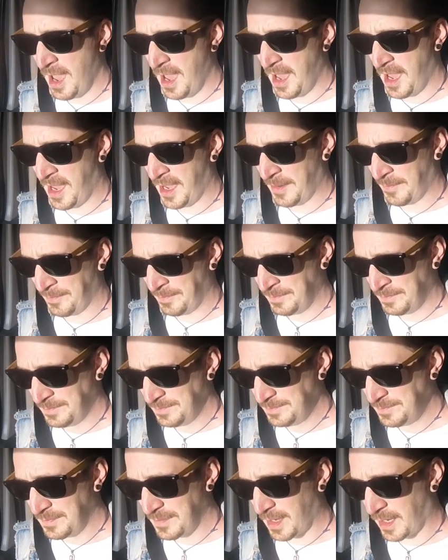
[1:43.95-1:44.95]
I
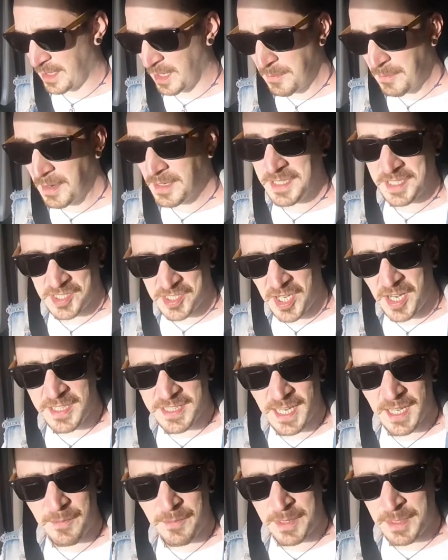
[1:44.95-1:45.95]
don't mind it shutting
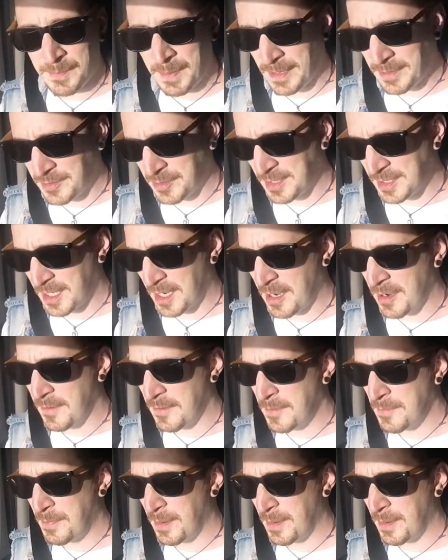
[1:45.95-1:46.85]
down when the battery's low,